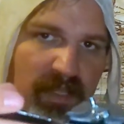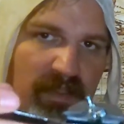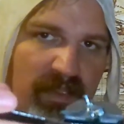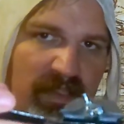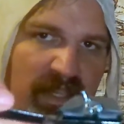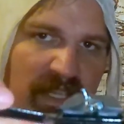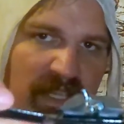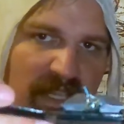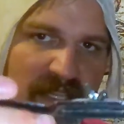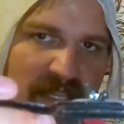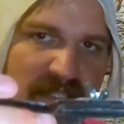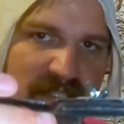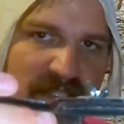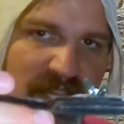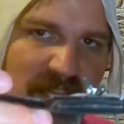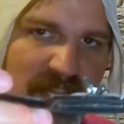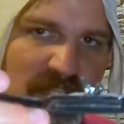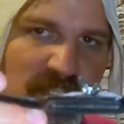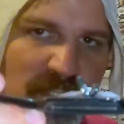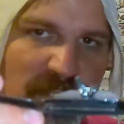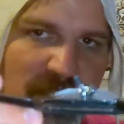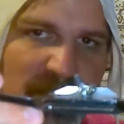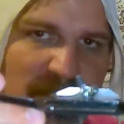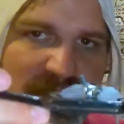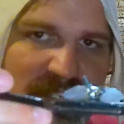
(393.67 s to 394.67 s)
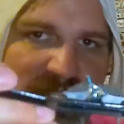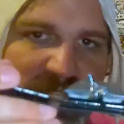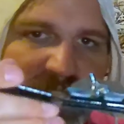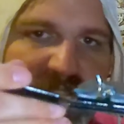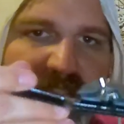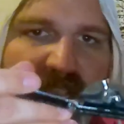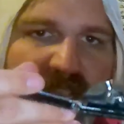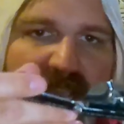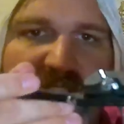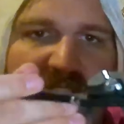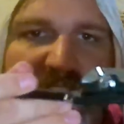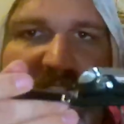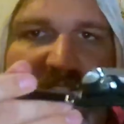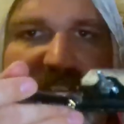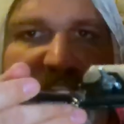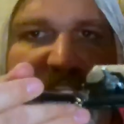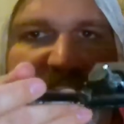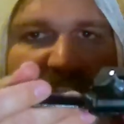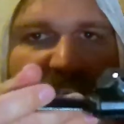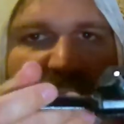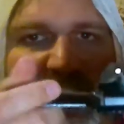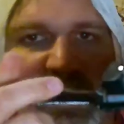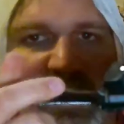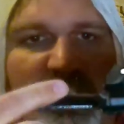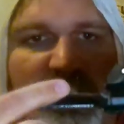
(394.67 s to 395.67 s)
This, as you can see, has
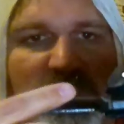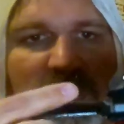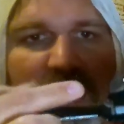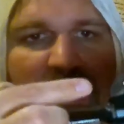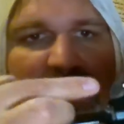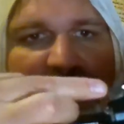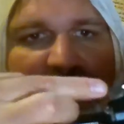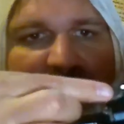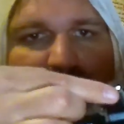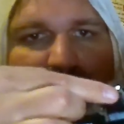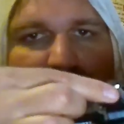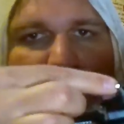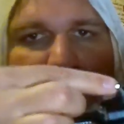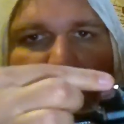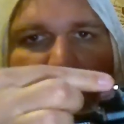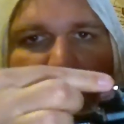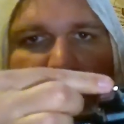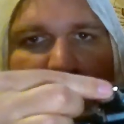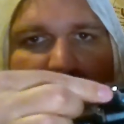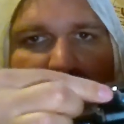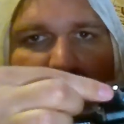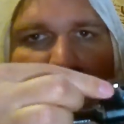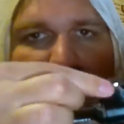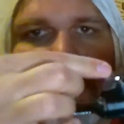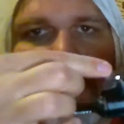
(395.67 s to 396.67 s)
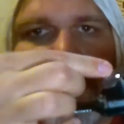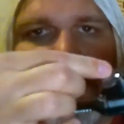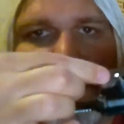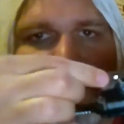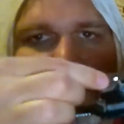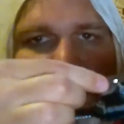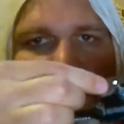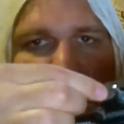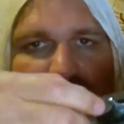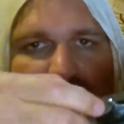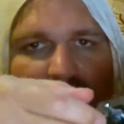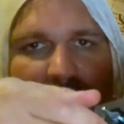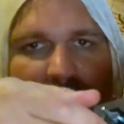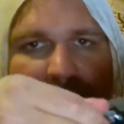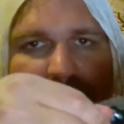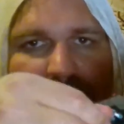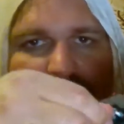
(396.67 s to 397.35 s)
an adjustable iron in it,